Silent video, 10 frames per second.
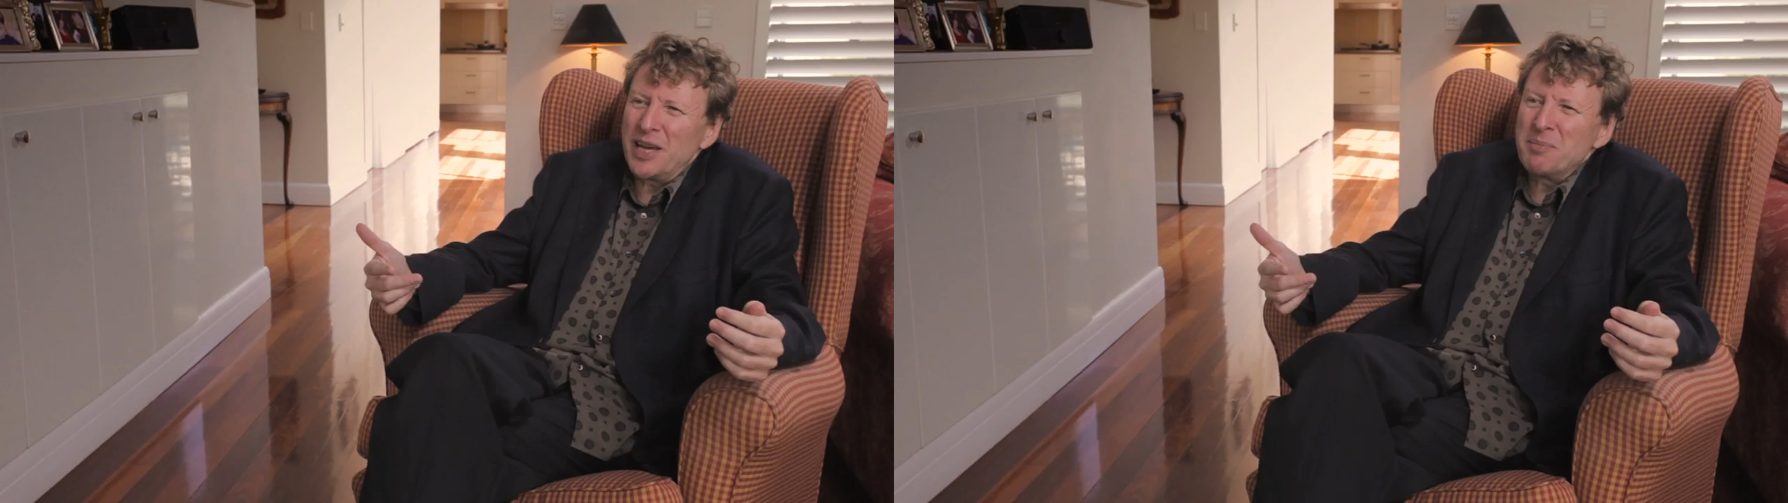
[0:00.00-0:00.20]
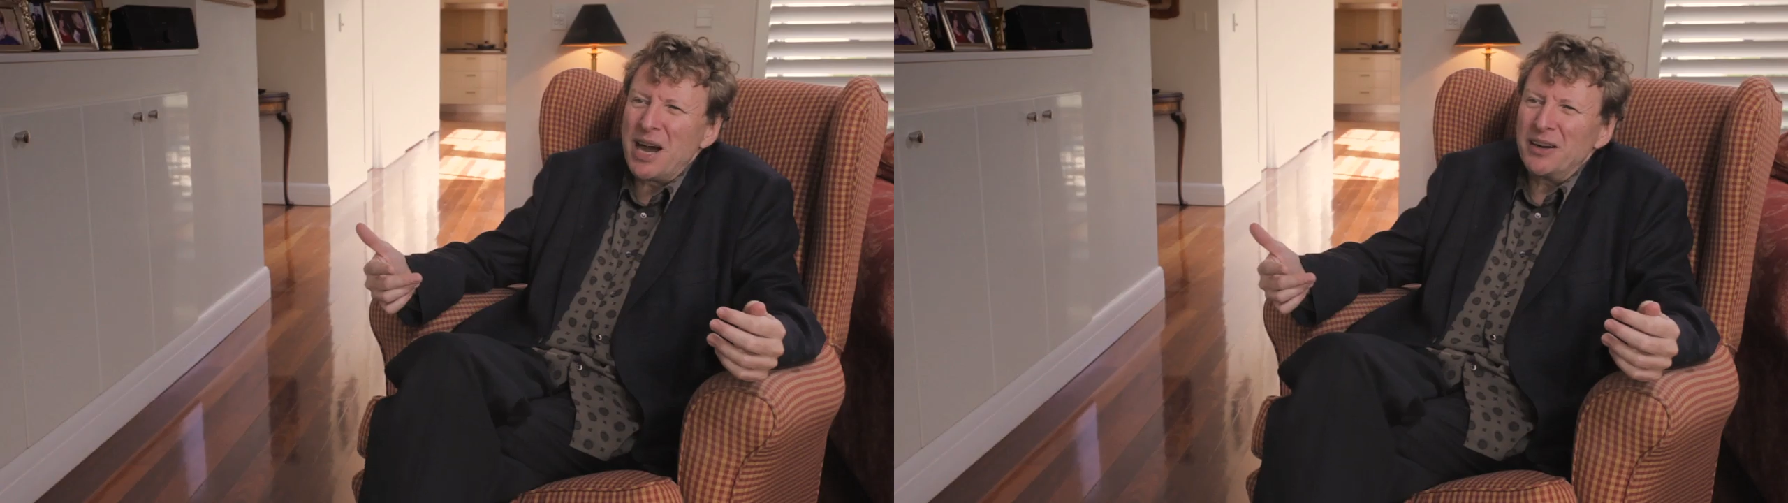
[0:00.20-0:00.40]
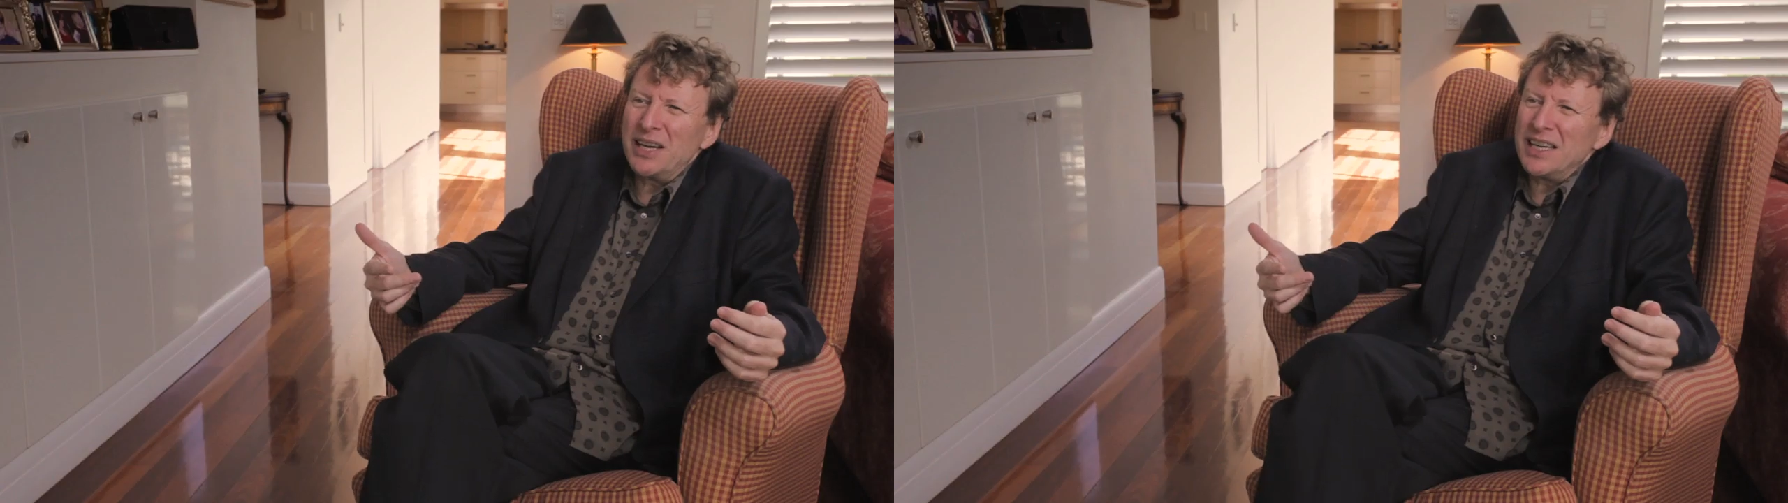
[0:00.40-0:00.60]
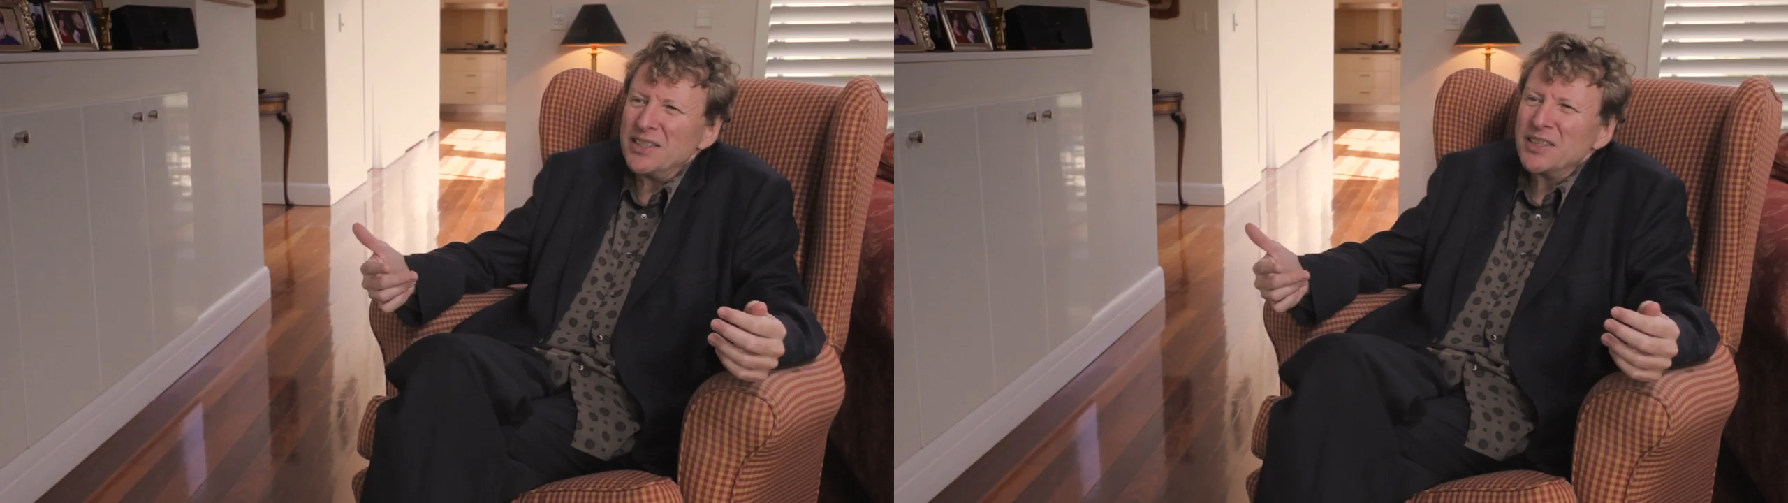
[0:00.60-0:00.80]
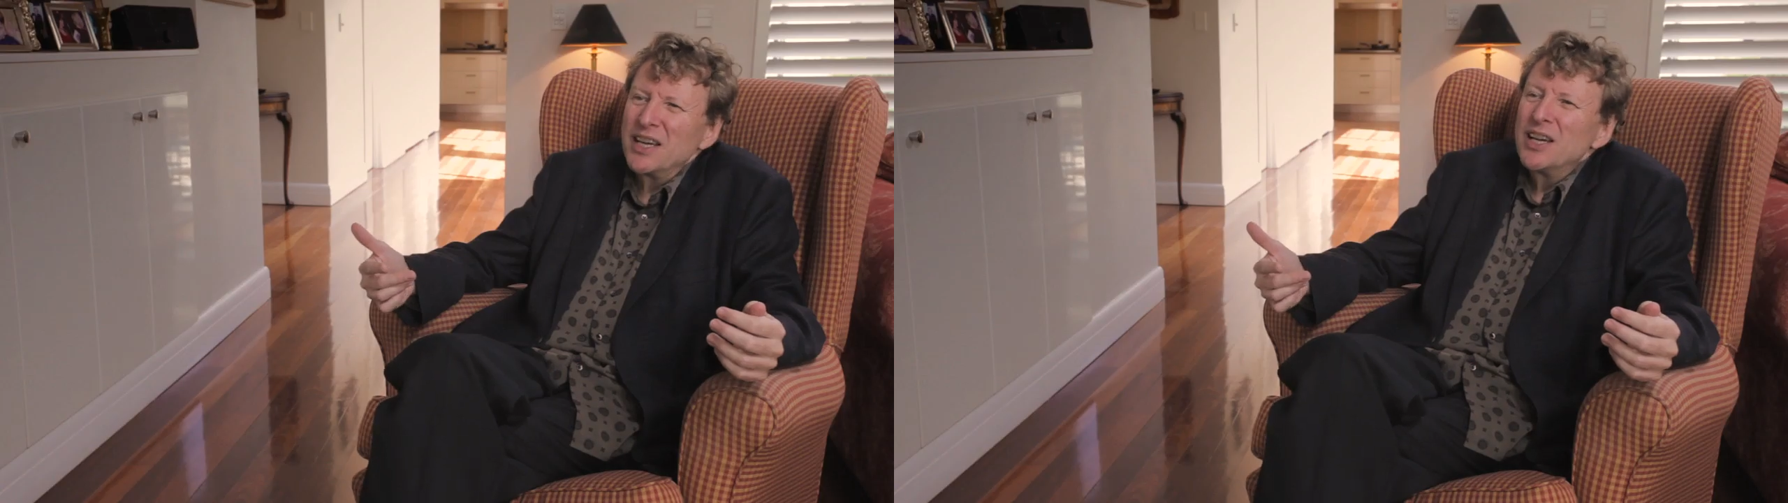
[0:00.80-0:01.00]
Dame Myra
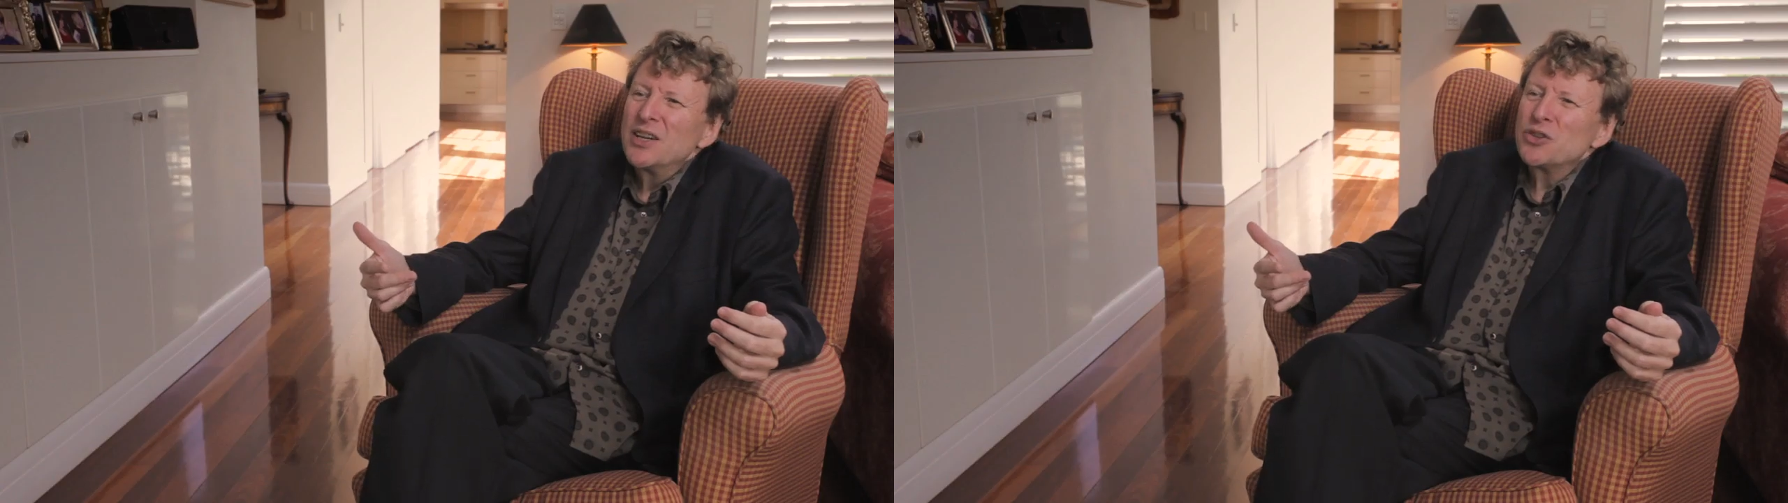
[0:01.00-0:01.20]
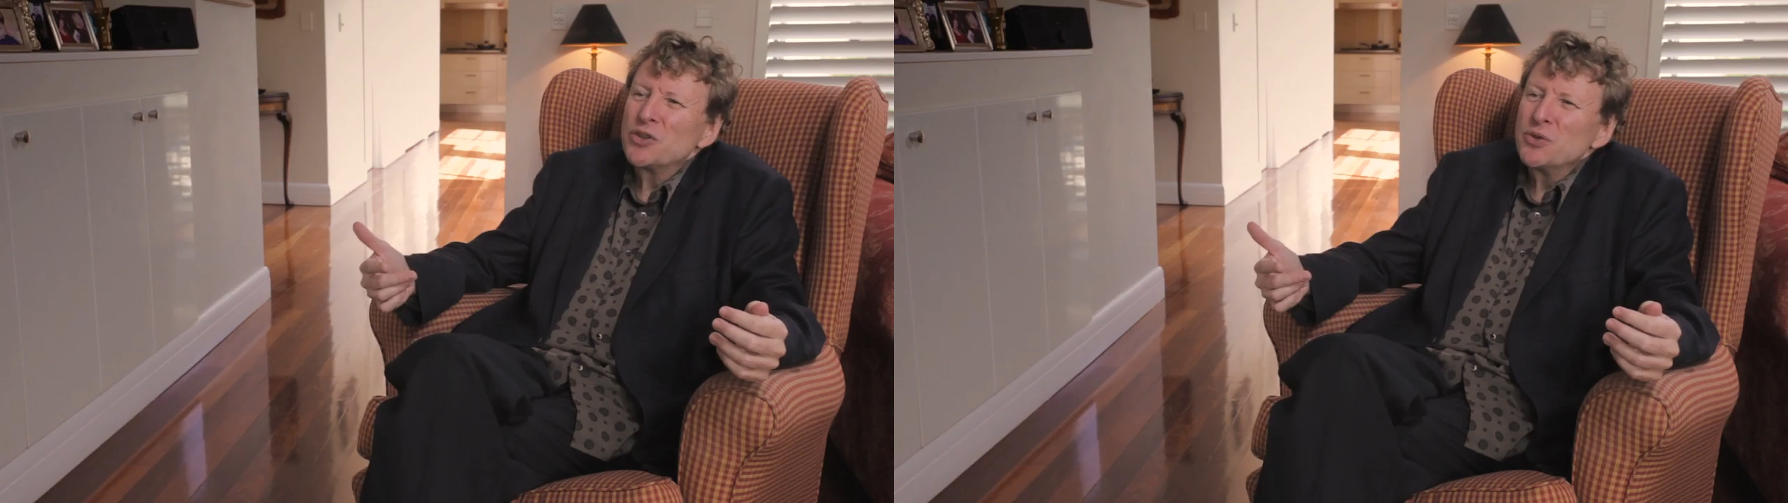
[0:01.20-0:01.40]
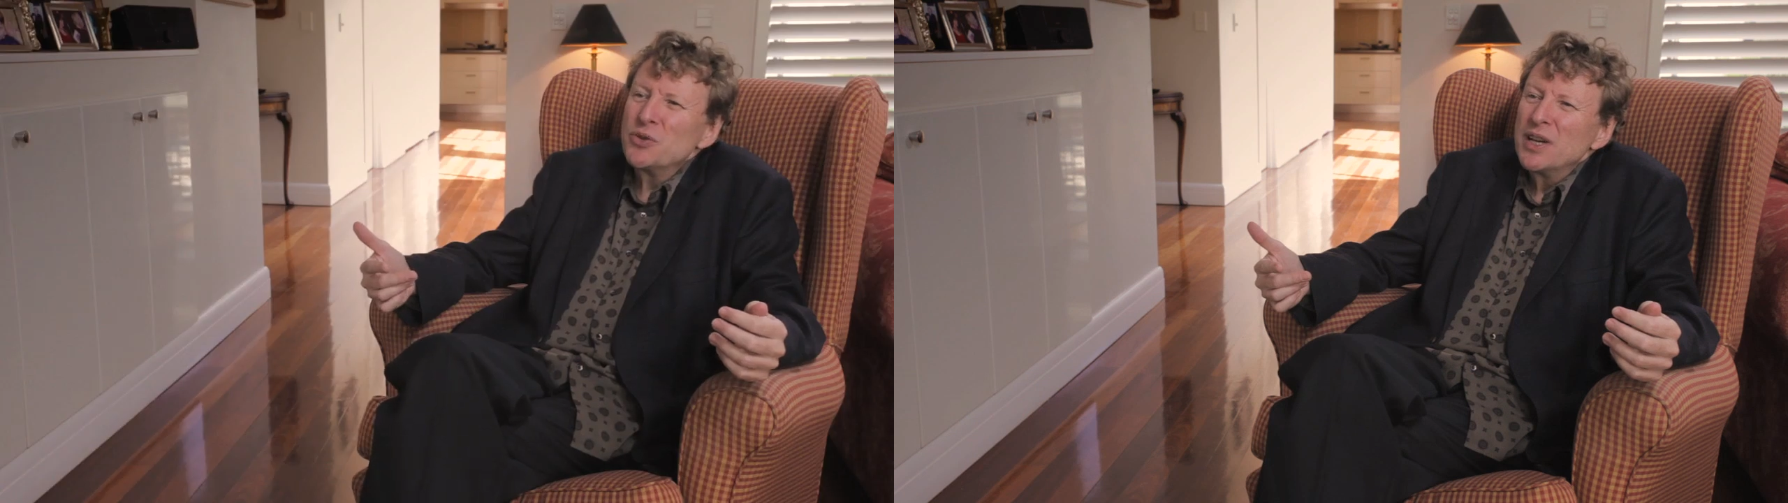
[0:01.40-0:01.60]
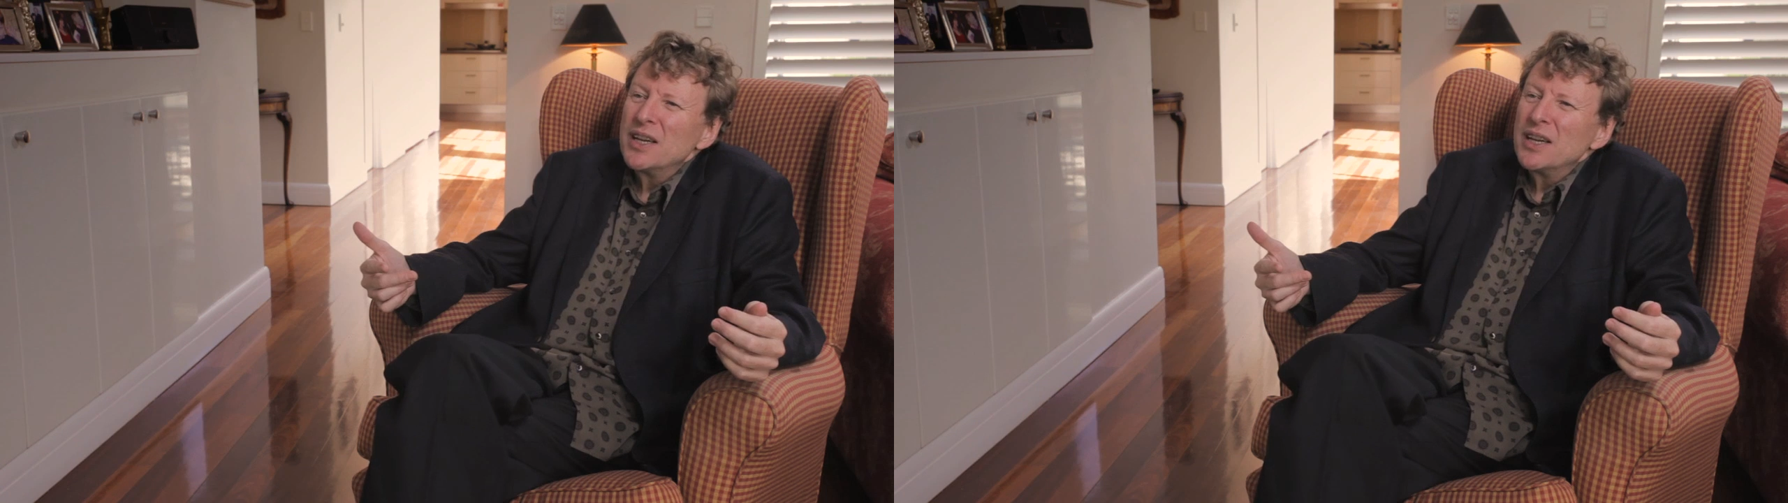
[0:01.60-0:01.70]
Hess, to